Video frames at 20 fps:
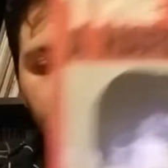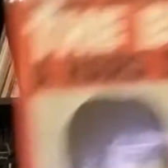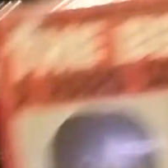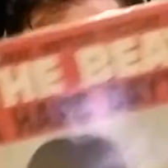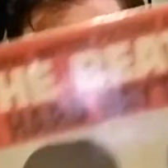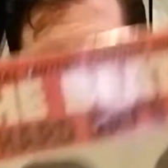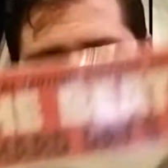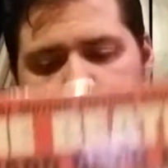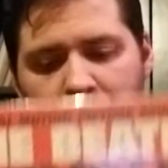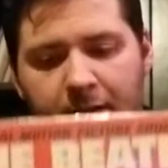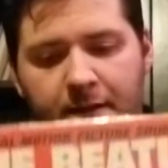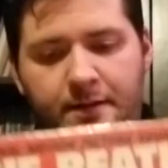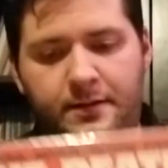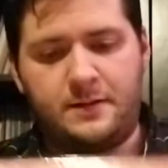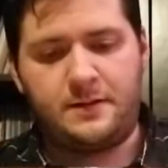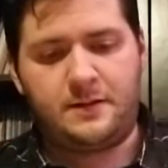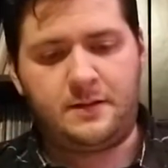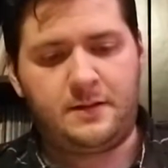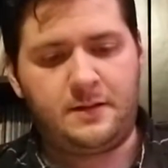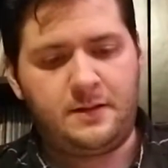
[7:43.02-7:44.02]
And
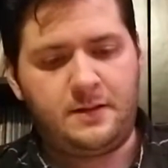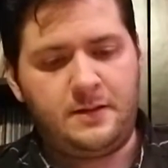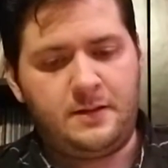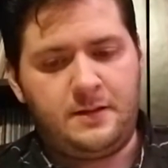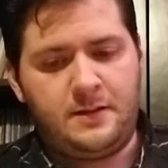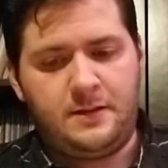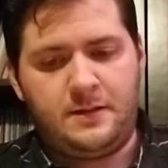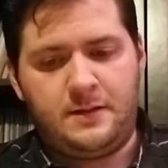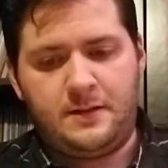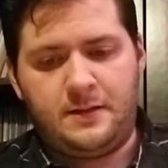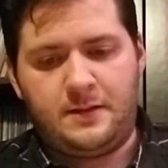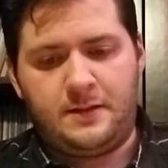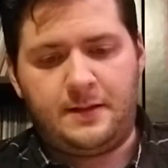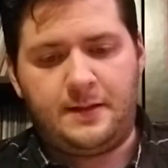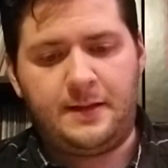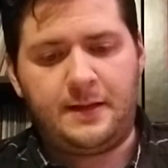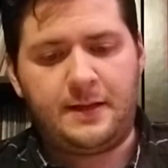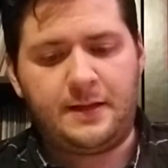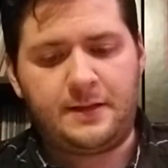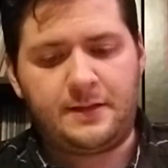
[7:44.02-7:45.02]

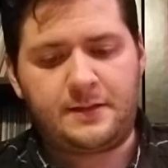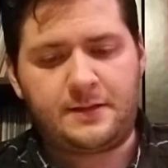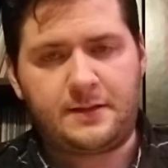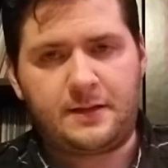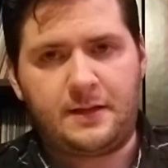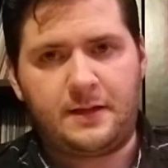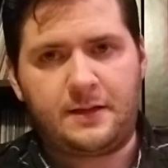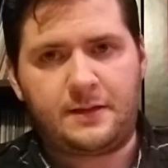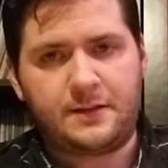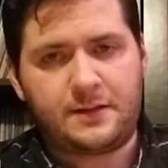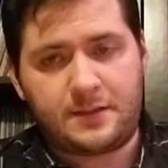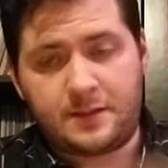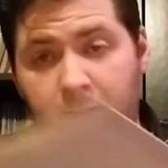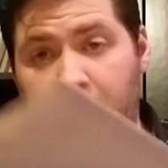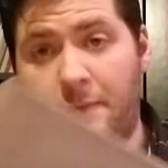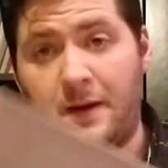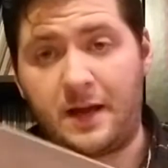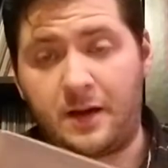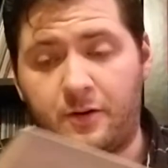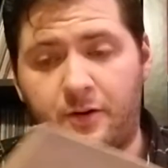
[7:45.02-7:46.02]
it has, this is a
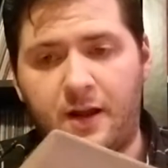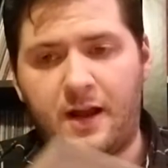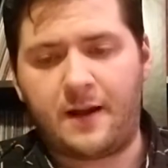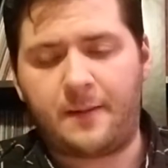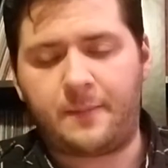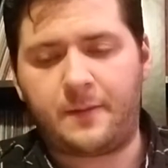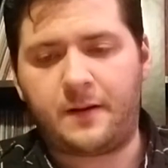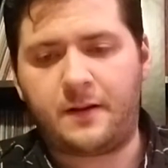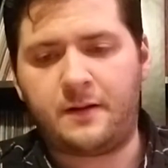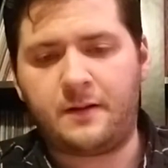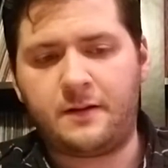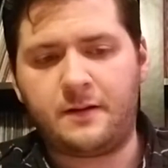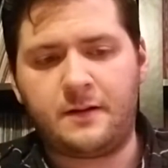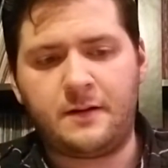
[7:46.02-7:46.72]
mono copy.